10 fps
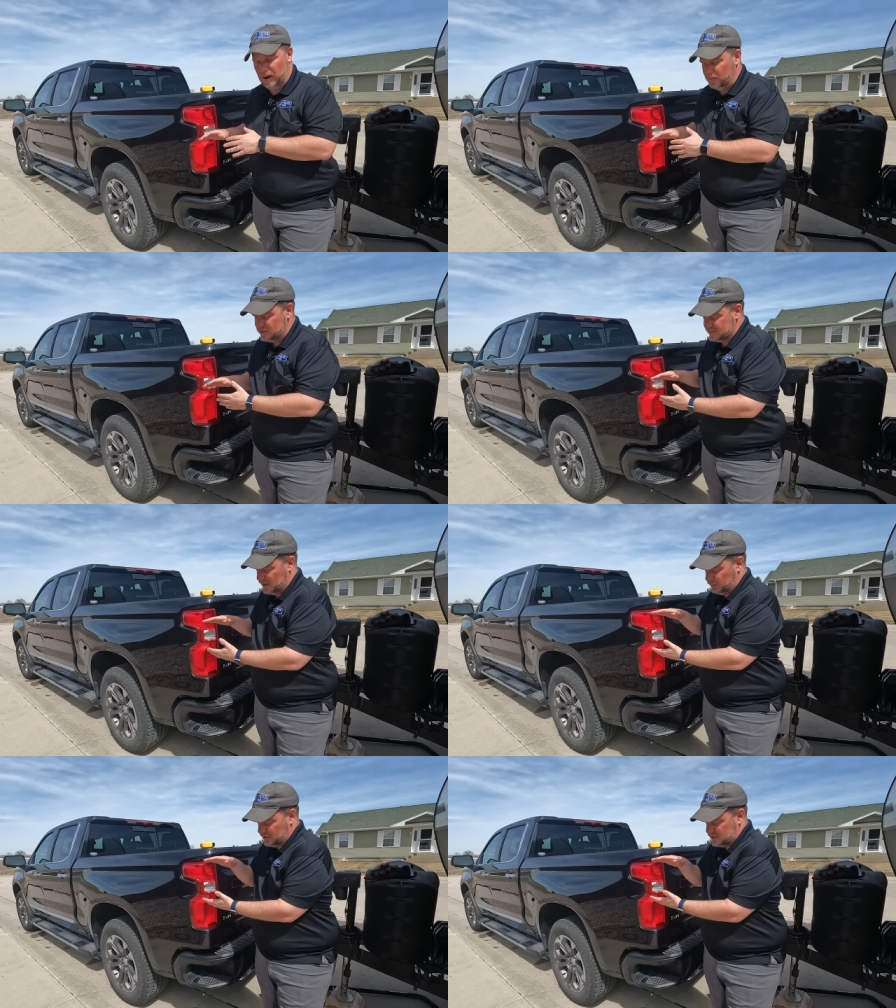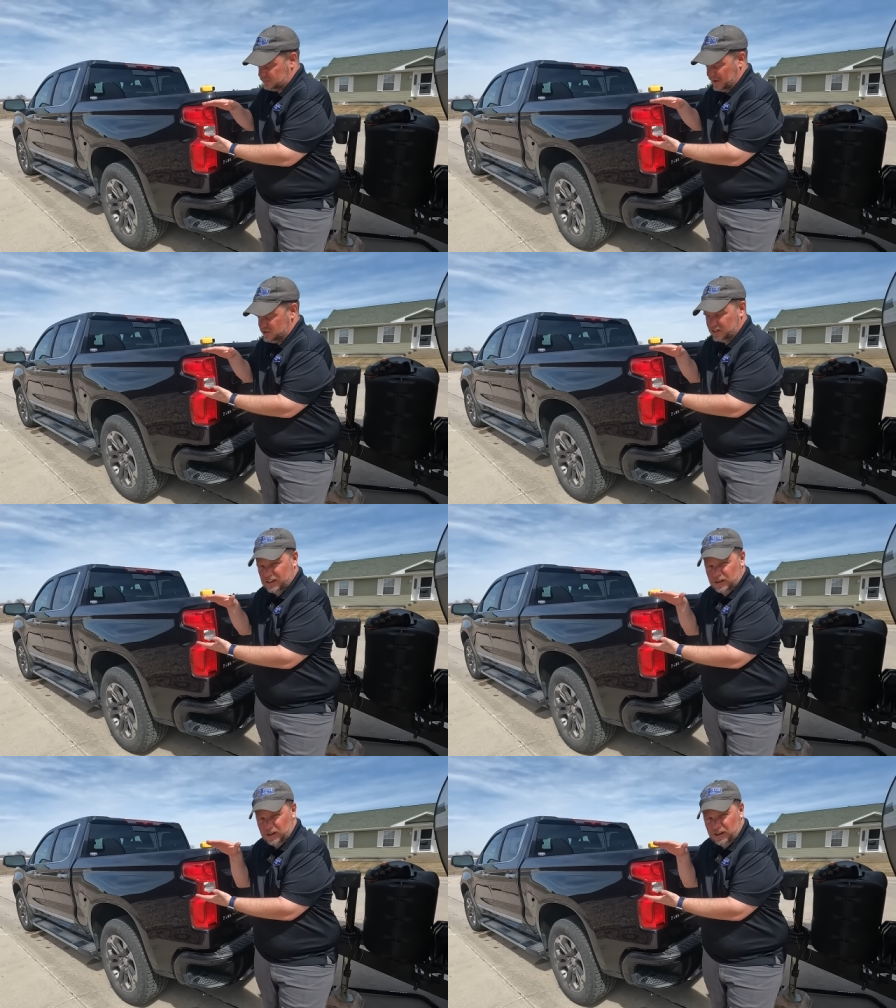How much is that rear suspension
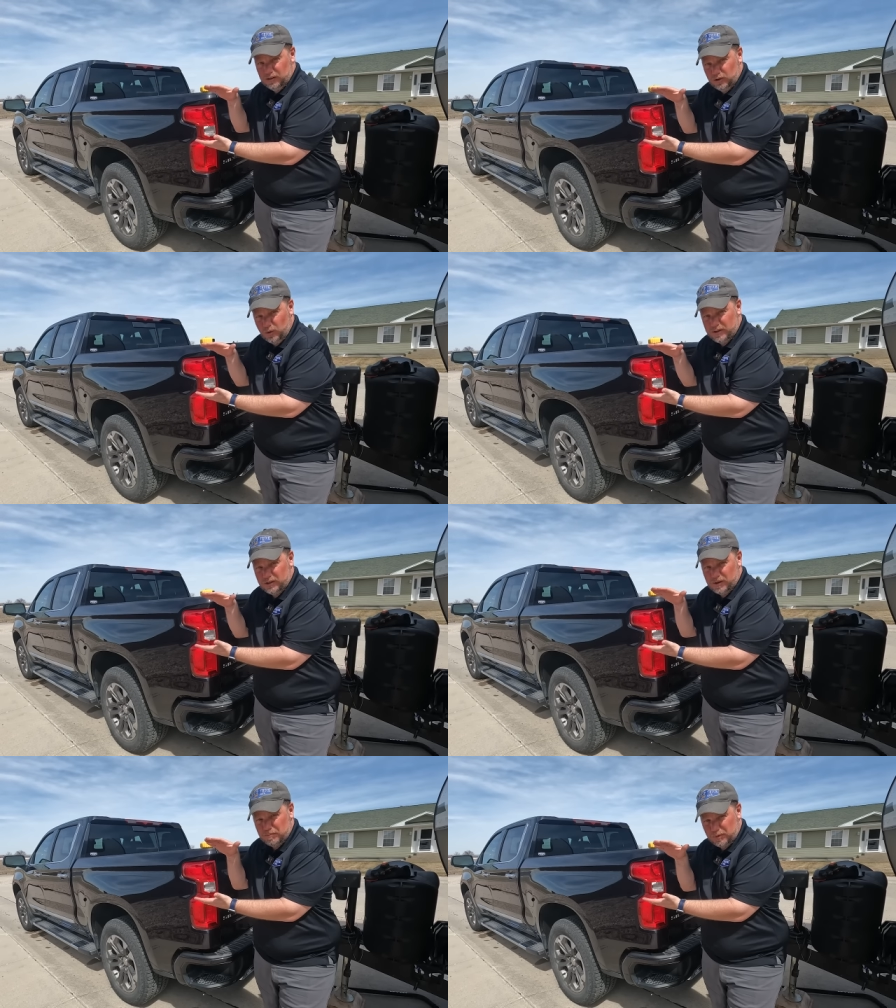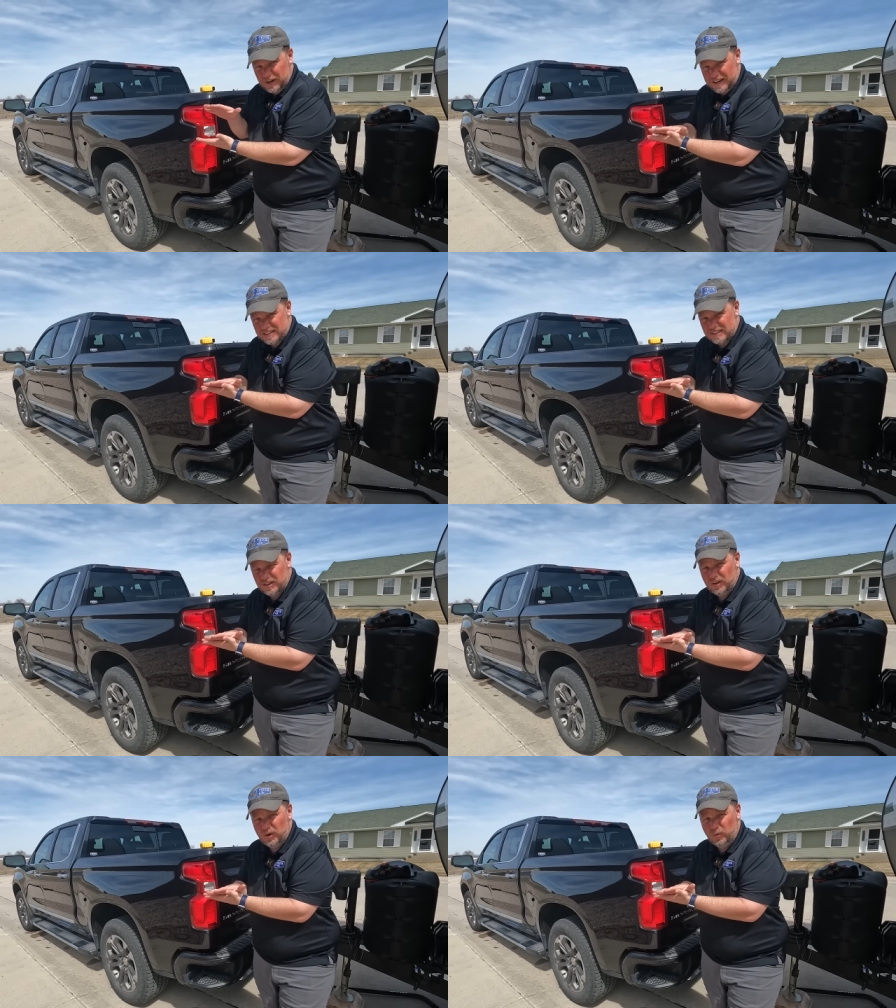going to compress
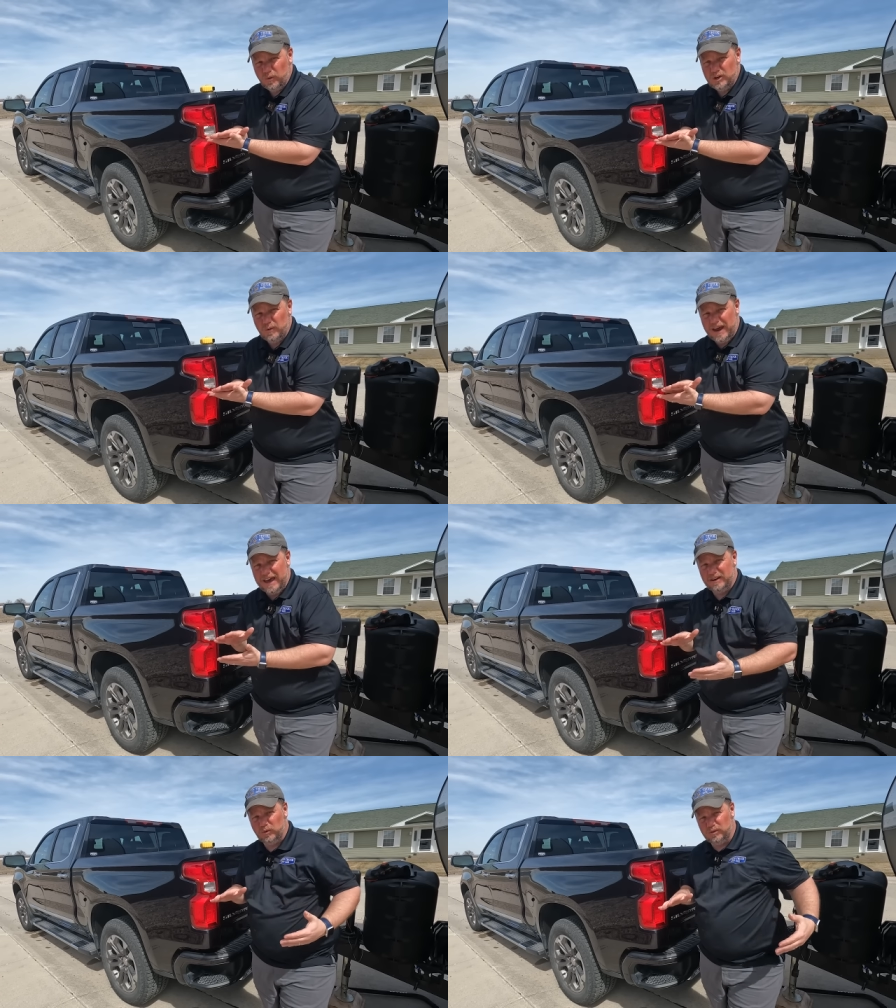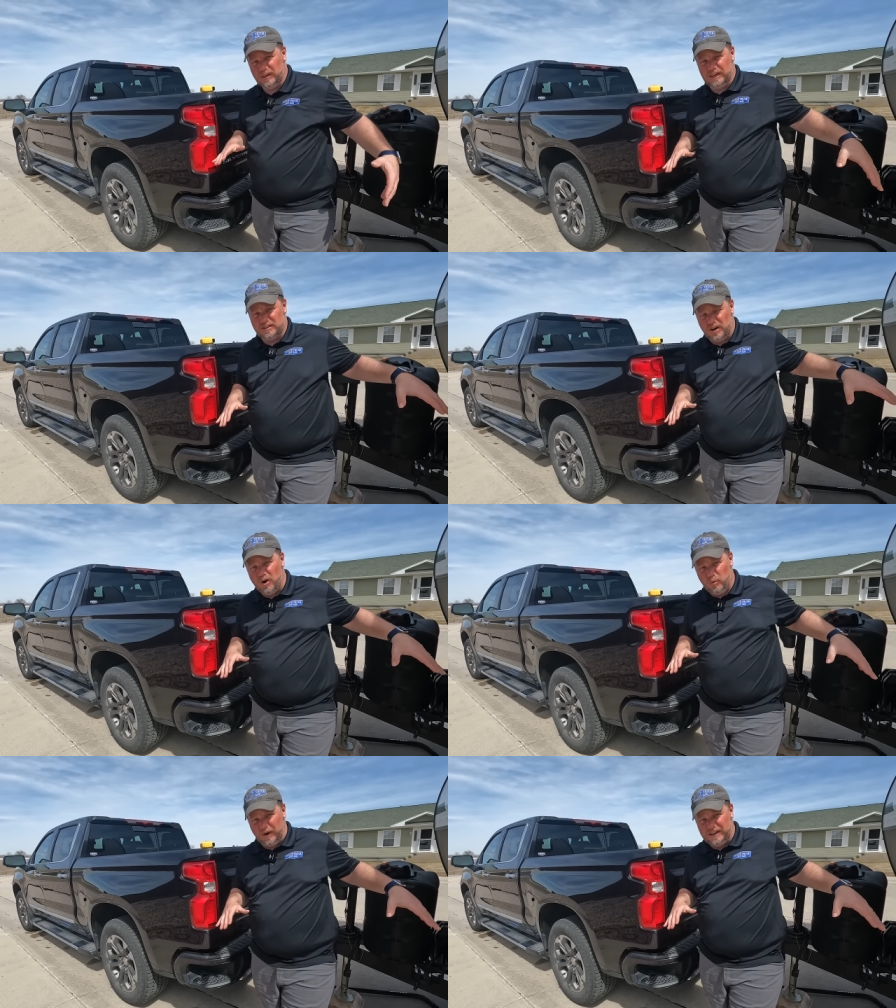when you add the
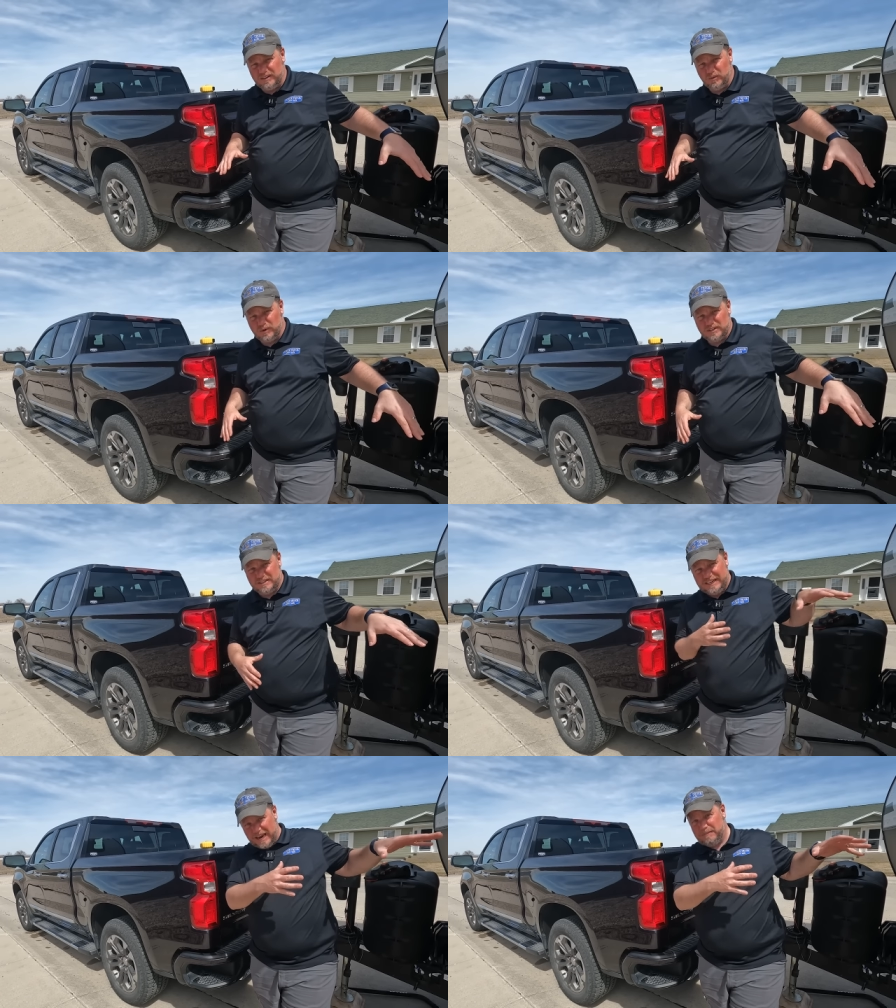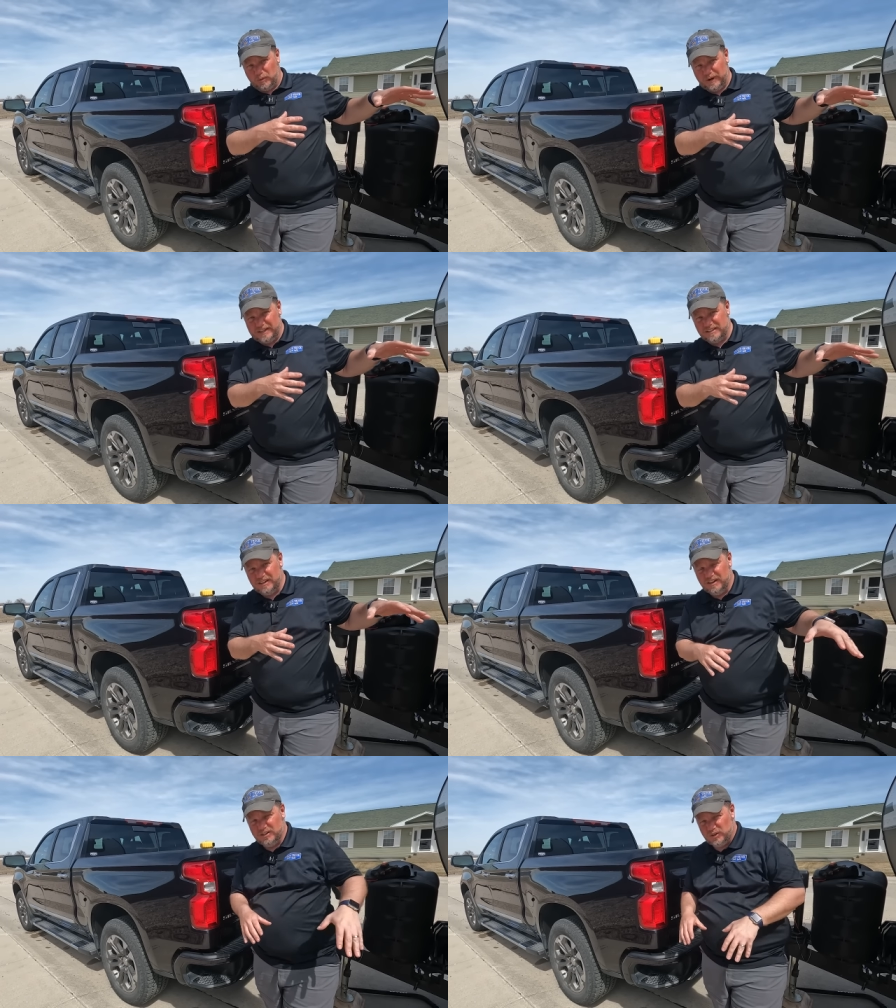tongue weight, which is the camper weight,
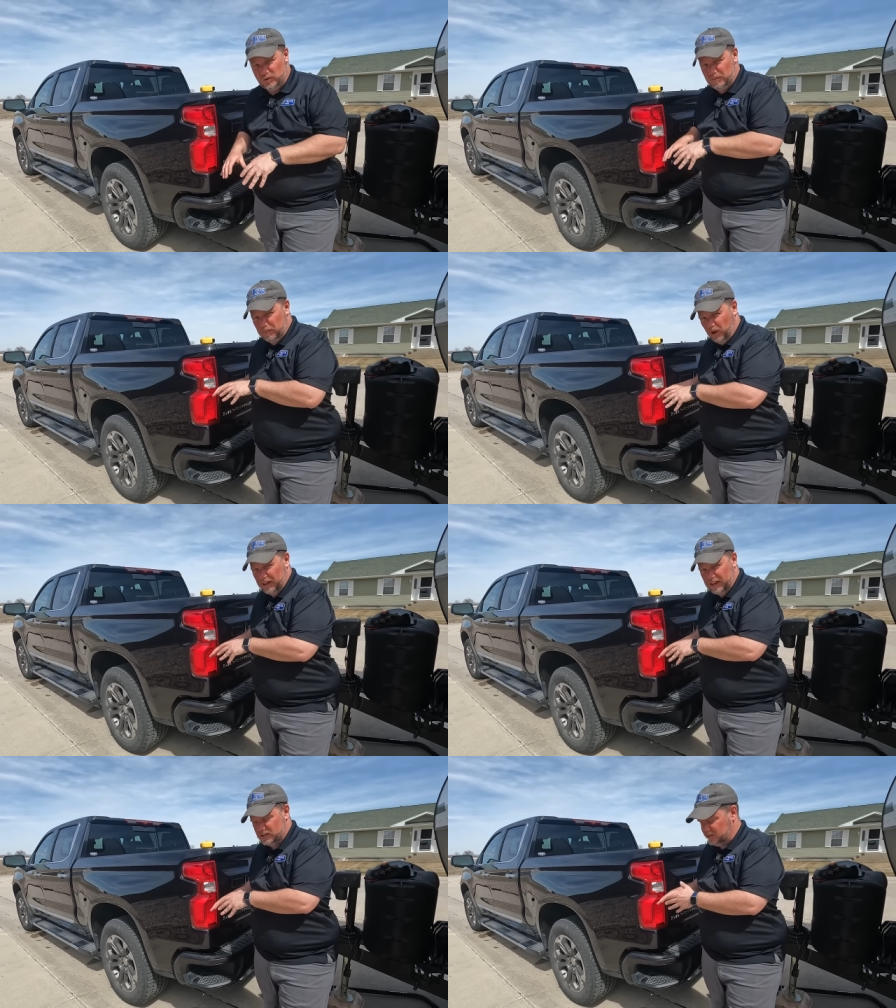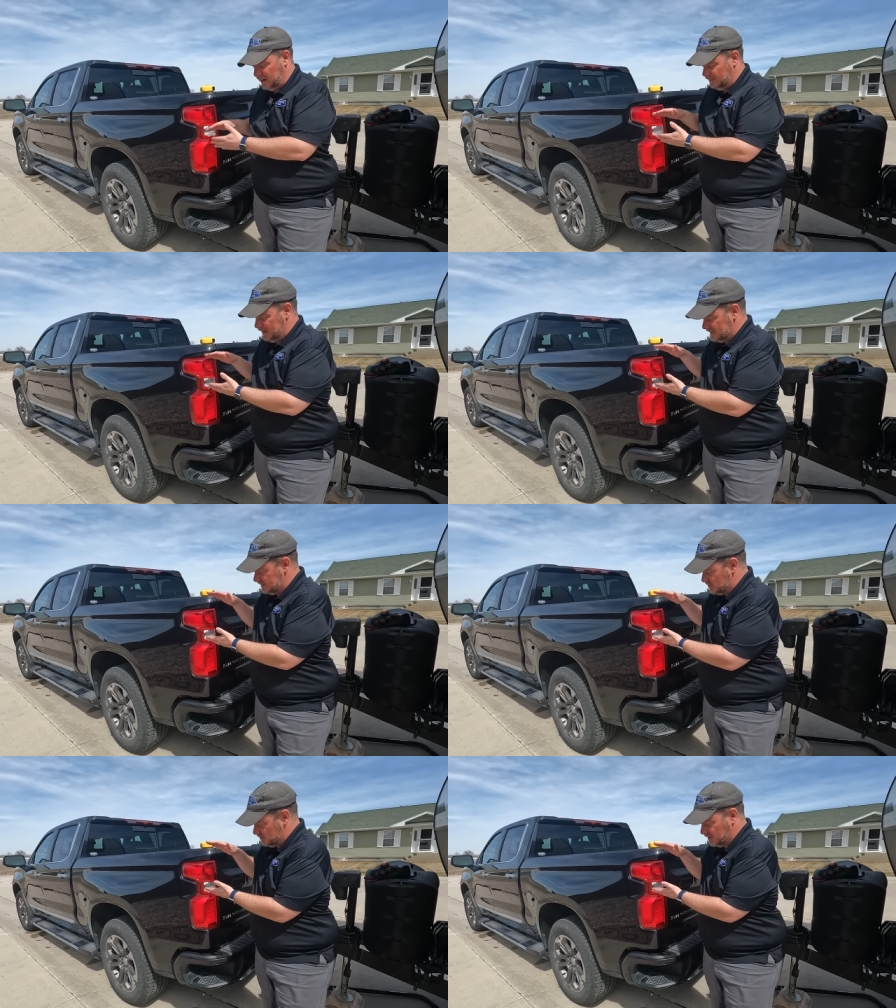to the ball hitch and makes
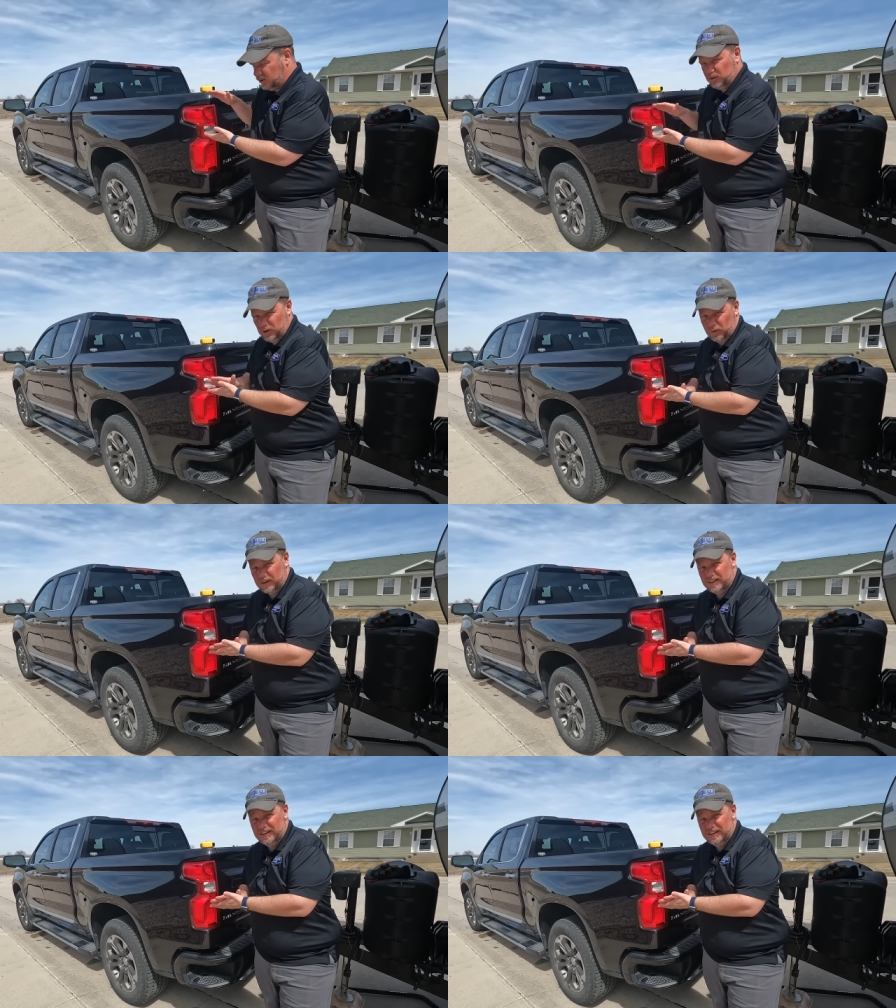this truck go lower?